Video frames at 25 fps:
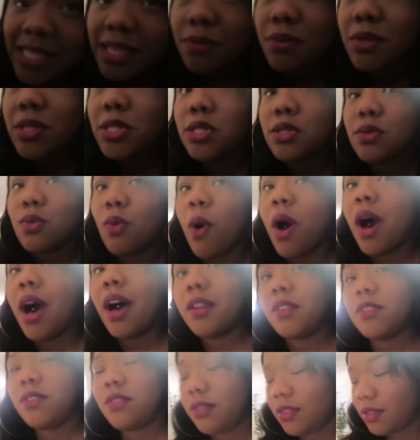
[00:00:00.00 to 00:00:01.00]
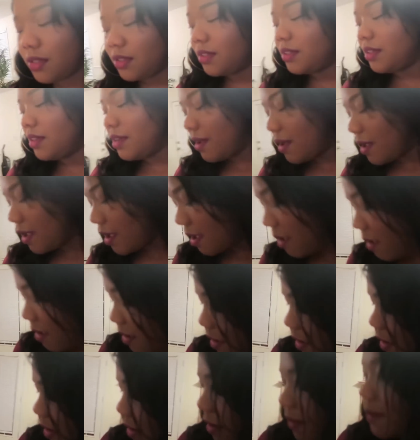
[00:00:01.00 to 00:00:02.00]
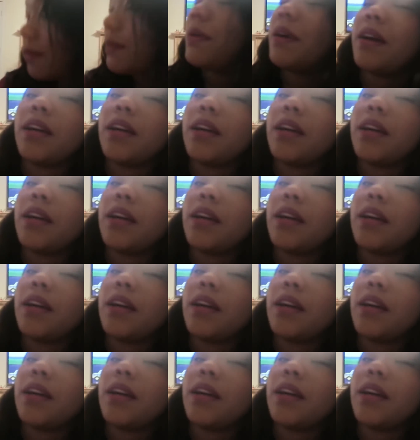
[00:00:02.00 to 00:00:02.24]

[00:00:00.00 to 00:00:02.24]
He was swaddled um,